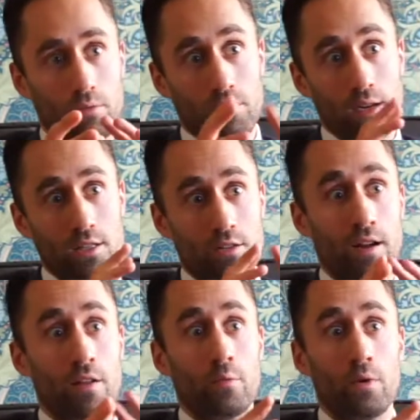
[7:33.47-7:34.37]
released
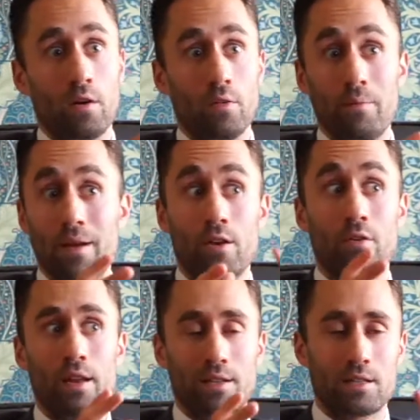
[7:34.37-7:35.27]
around the world that may
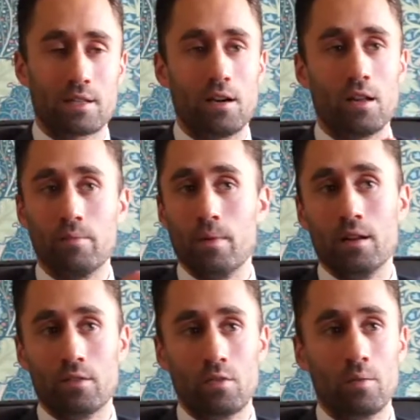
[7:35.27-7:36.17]
not necessarily have made
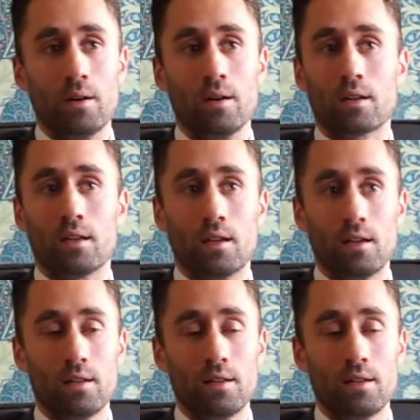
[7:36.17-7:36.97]
it to your market yet,